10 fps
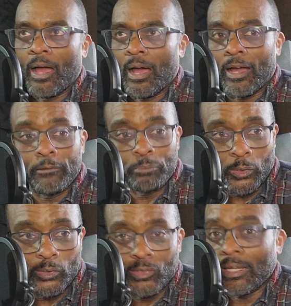I
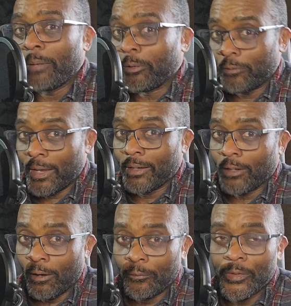personally am a fan
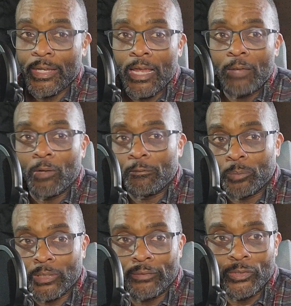of the game. I've
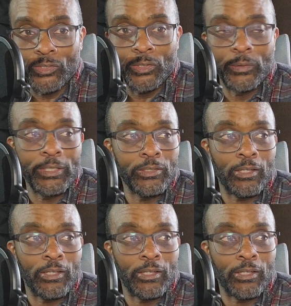played the series.